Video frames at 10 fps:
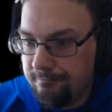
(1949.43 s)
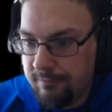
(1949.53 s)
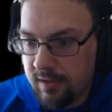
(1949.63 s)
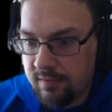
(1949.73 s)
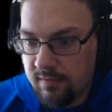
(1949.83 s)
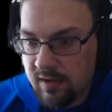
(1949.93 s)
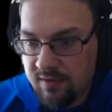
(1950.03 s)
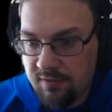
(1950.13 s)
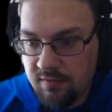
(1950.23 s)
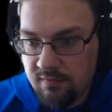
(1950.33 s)
Yeah,
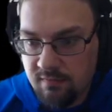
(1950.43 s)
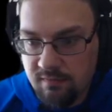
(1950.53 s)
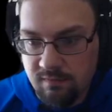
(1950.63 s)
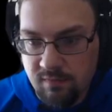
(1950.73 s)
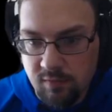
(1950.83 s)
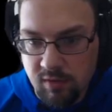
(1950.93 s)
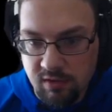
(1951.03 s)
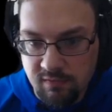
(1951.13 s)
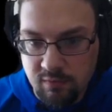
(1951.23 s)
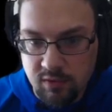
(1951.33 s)
having 3 or
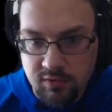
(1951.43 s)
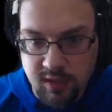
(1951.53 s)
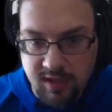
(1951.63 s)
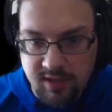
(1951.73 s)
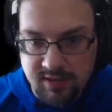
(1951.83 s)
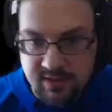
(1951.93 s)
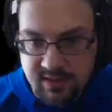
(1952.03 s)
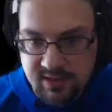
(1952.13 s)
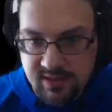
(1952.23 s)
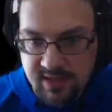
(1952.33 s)
4 dragons in
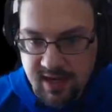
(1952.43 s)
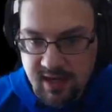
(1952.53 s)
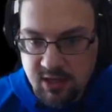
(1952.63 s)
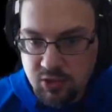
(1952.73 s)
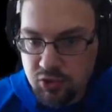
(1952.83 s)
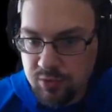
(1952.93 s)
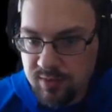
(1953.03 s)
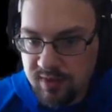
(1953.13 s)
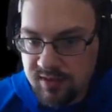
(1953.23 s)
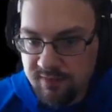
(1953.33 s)
a stack should
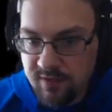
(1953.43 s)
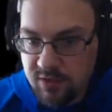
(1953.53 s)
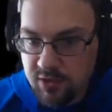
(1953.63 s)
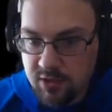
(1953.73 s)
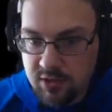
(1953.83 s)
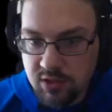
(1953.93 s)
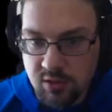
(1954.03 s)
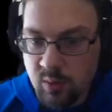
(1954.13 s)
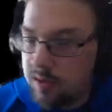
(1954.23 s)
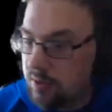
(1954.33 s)
be sufficient to
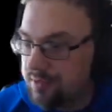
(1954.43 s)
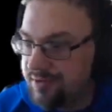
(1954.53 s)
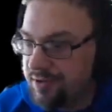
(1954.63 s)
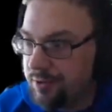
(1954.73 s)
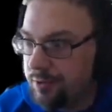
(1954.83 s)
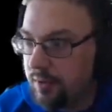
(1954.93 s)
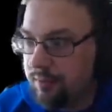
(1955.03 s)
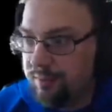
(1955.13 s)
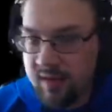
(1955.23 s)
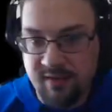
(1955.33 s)
go out and do a
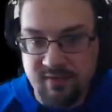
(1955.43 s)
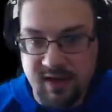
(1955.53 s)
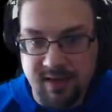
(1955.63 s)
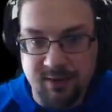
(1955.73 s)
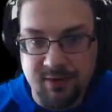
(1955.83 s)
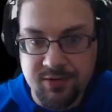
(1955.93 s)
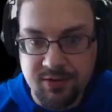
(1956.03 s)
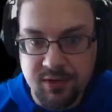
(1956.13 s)
bit of damage.